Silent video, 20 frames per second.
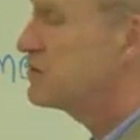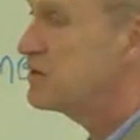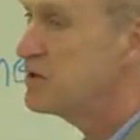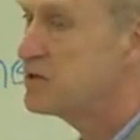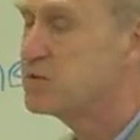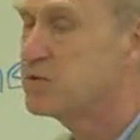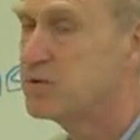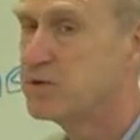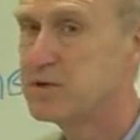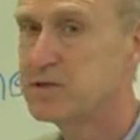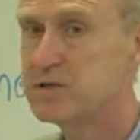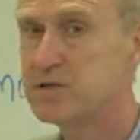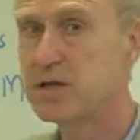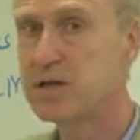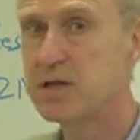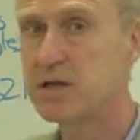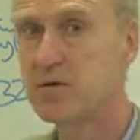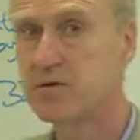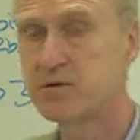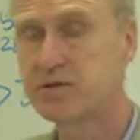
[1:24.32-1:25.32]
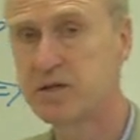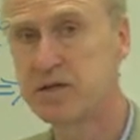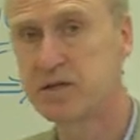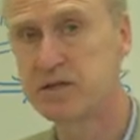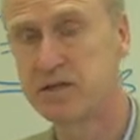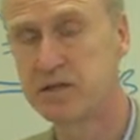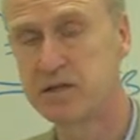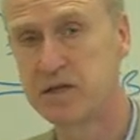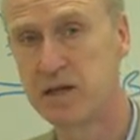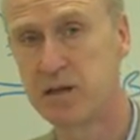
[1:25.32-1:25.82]
that's what a single
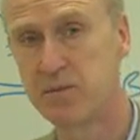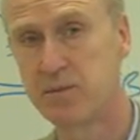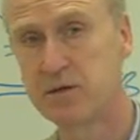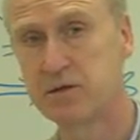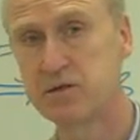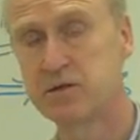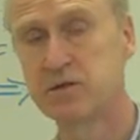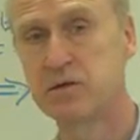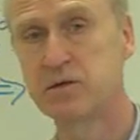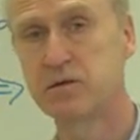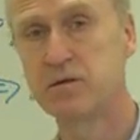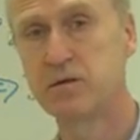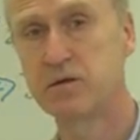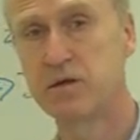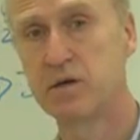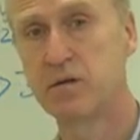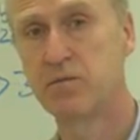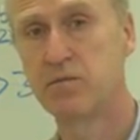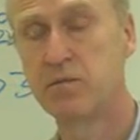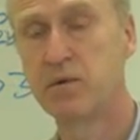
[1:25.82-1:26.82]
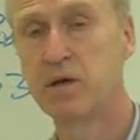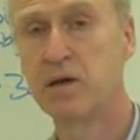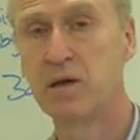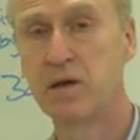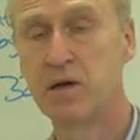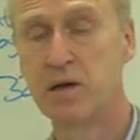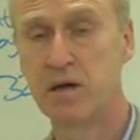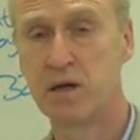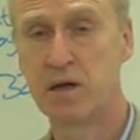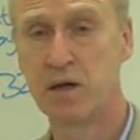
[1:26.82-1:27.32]
CCD image
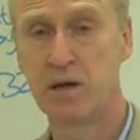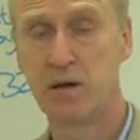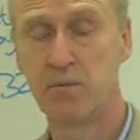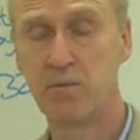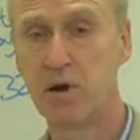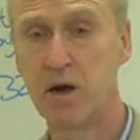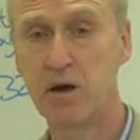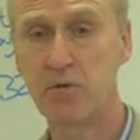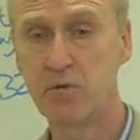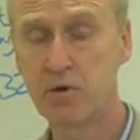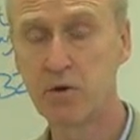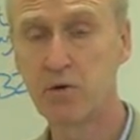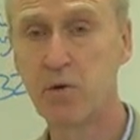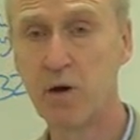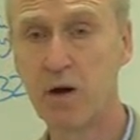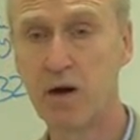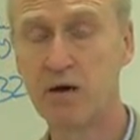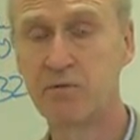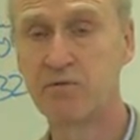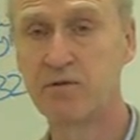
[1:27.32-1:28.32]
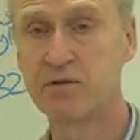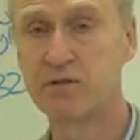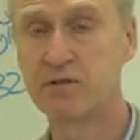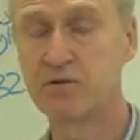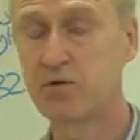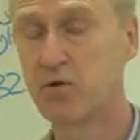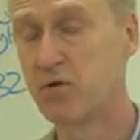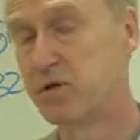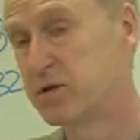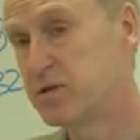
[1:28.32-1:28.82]
might require for
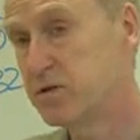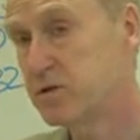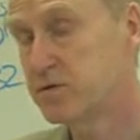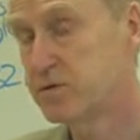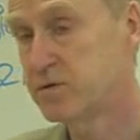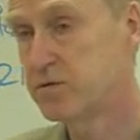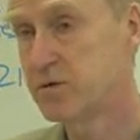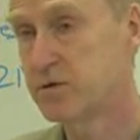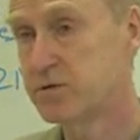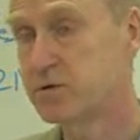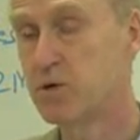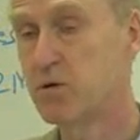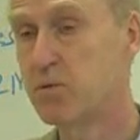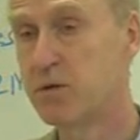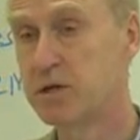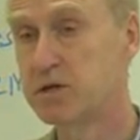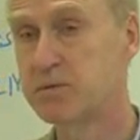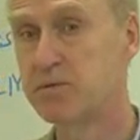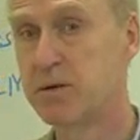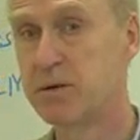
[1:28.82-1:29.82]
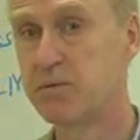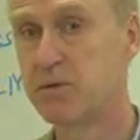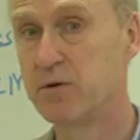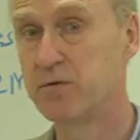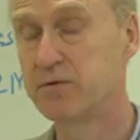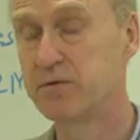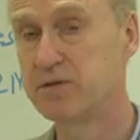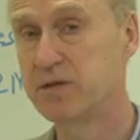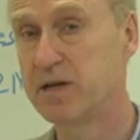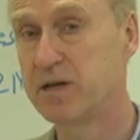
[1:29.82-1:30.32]
storage. Not too much by
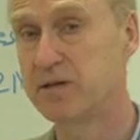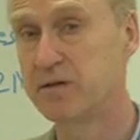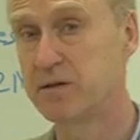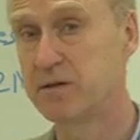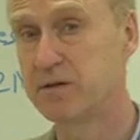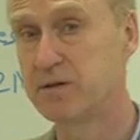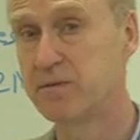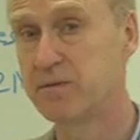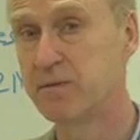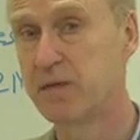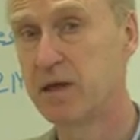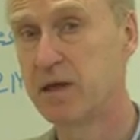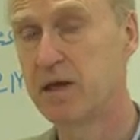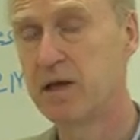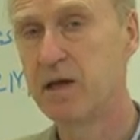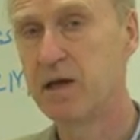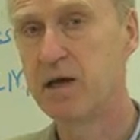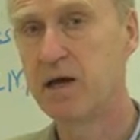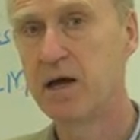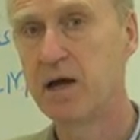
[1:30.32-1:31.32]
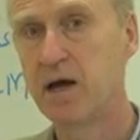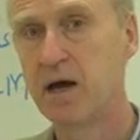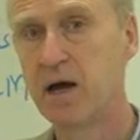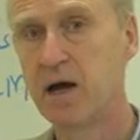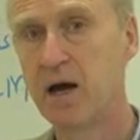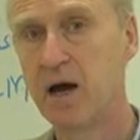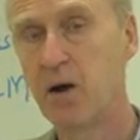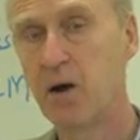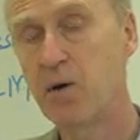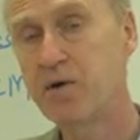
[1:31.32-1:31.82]
modern standards.
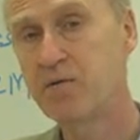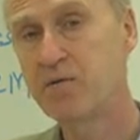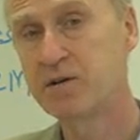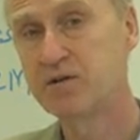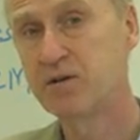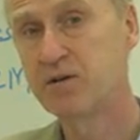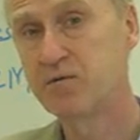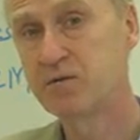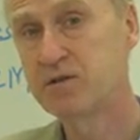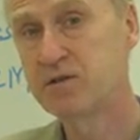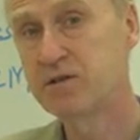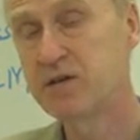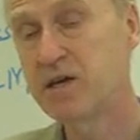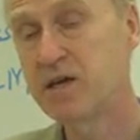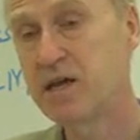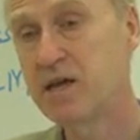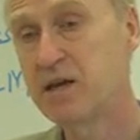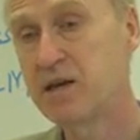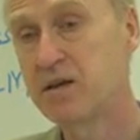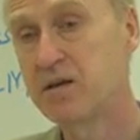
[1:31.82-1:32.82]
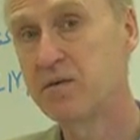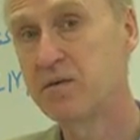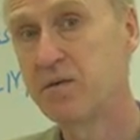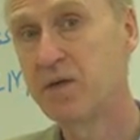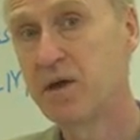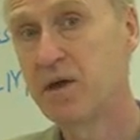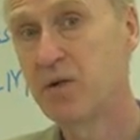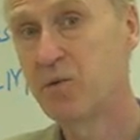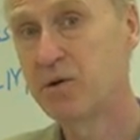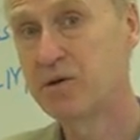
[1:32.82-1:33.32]
However, as you've seen,
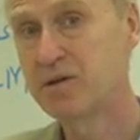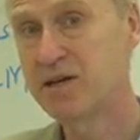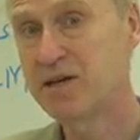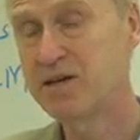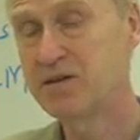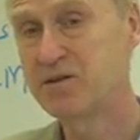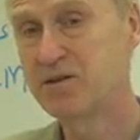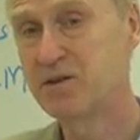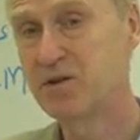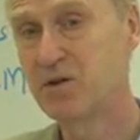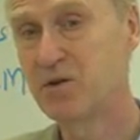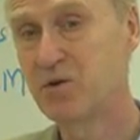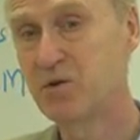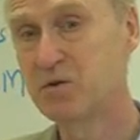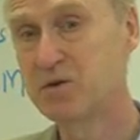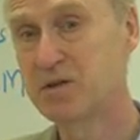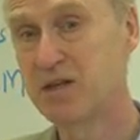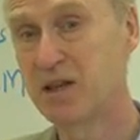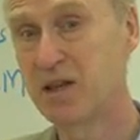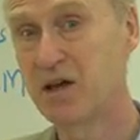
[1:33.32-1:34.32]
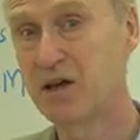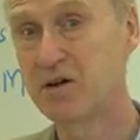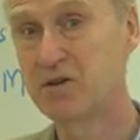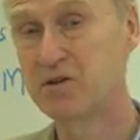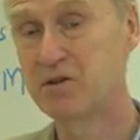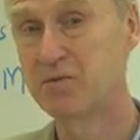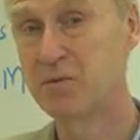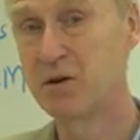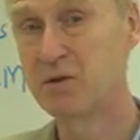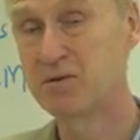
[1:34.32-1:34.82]
we tend to use
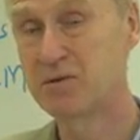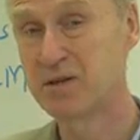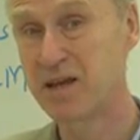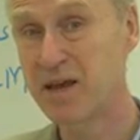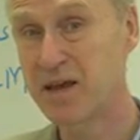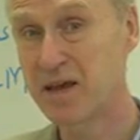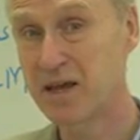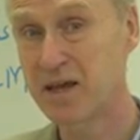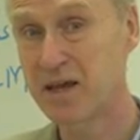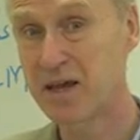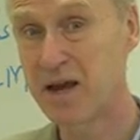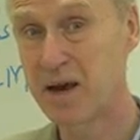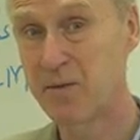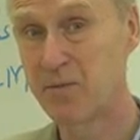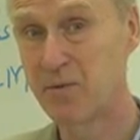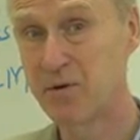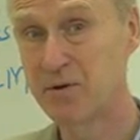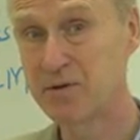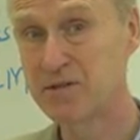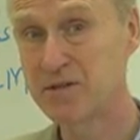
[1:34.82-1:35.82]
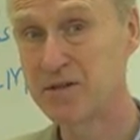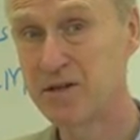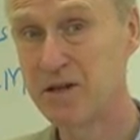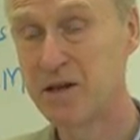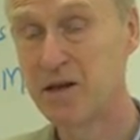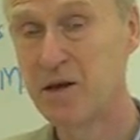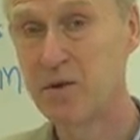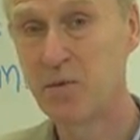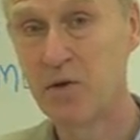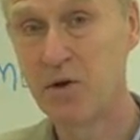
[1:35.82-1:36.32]
large mosaic cameras
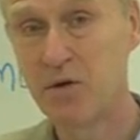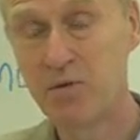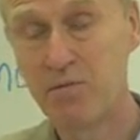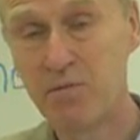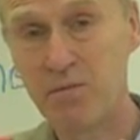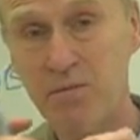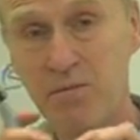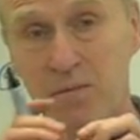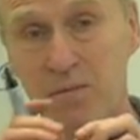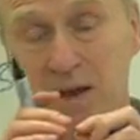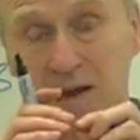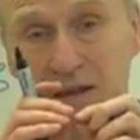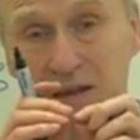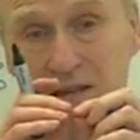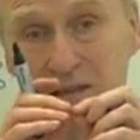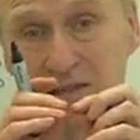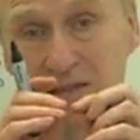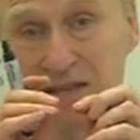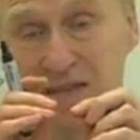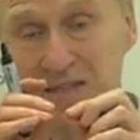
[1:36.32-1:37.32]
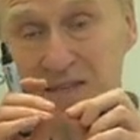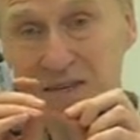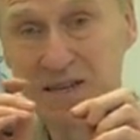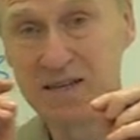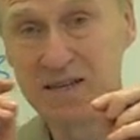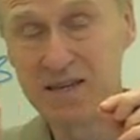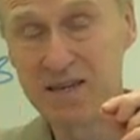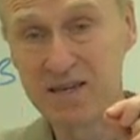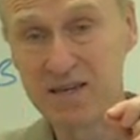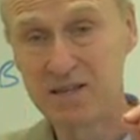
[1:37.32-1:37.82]
with many
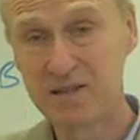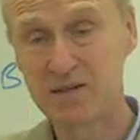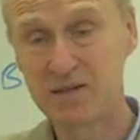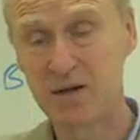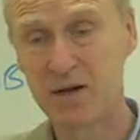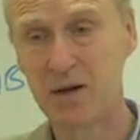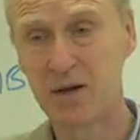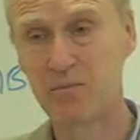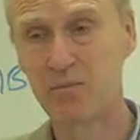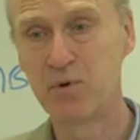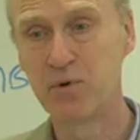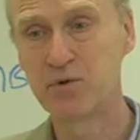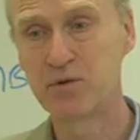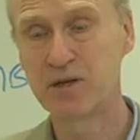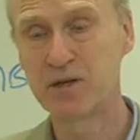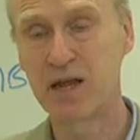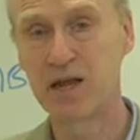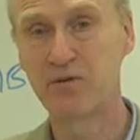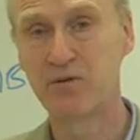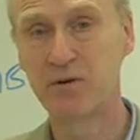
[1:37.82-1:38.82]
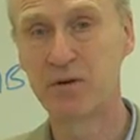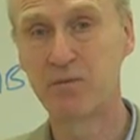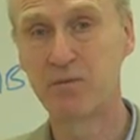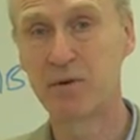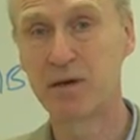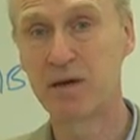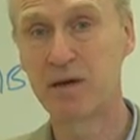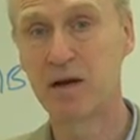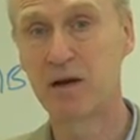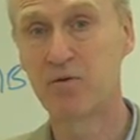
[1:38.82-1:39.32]
CCDs put together in a
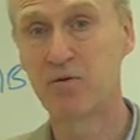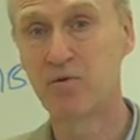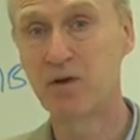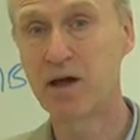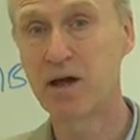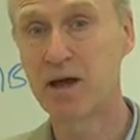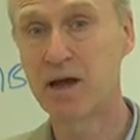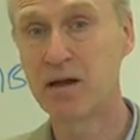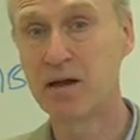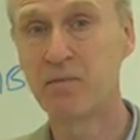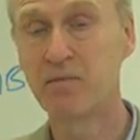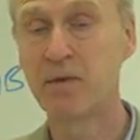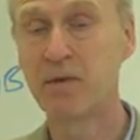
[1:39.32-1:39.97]
big array.